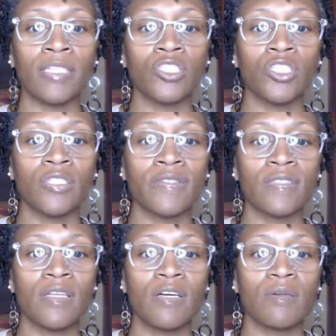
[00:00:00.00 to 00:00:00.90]

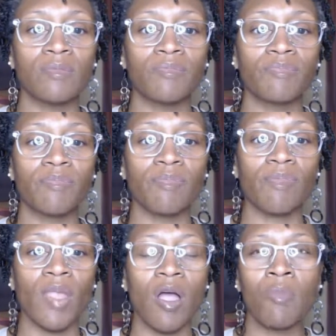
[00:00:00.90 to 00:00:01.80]
just
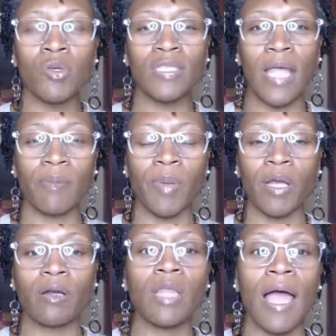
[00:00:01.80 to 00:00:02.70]
almost like
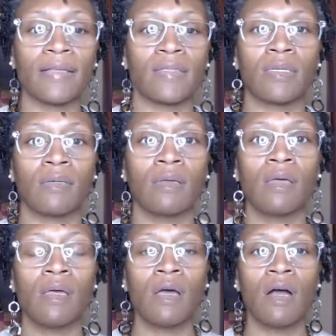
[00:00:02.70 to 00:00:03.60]
paralyzing
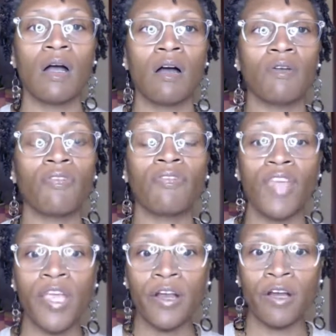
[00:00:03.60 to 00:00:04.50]

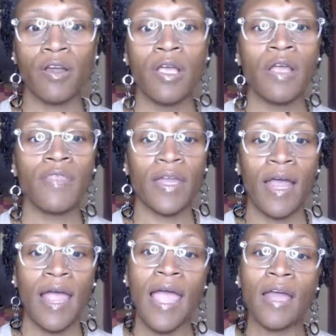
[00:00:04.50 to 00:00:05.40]
fear that
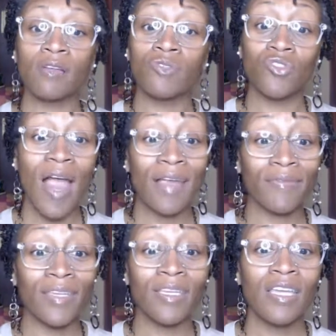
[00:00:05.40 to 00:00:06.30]
I had of
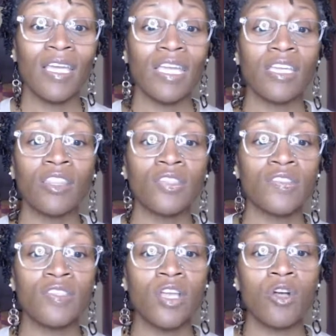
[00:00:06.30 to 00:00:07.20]
driving in the
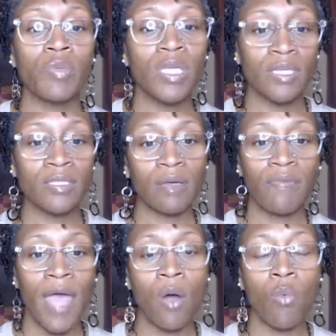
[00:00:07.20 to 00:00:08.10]
snow because
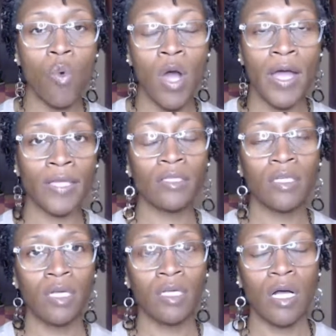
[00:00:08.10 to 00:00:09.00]
of that one
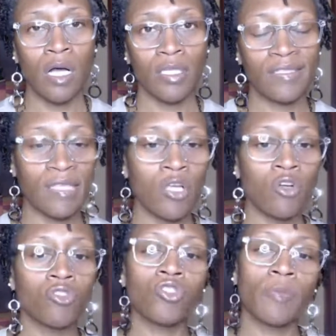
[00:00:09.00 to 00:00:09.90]

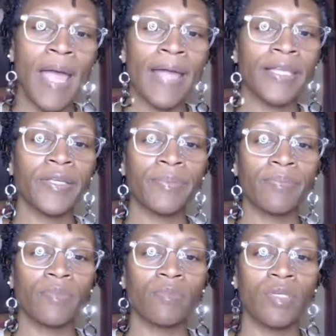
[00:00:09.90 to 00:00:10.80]
single traumatic
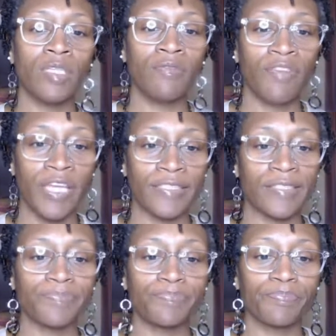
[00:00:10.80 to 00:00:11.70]

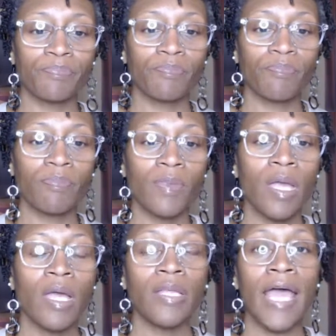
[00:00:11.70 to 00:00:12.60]
event.
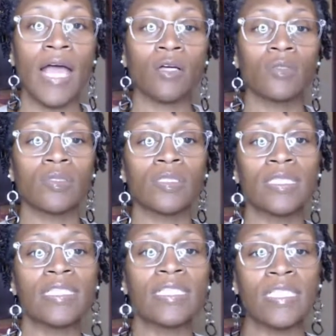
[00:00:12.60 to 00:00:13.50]
Now,
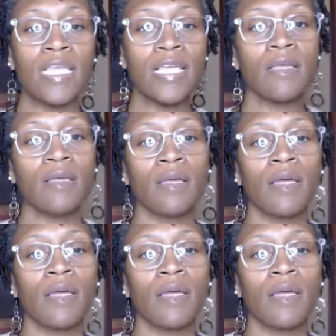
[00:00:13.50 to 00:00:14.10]
CPTSD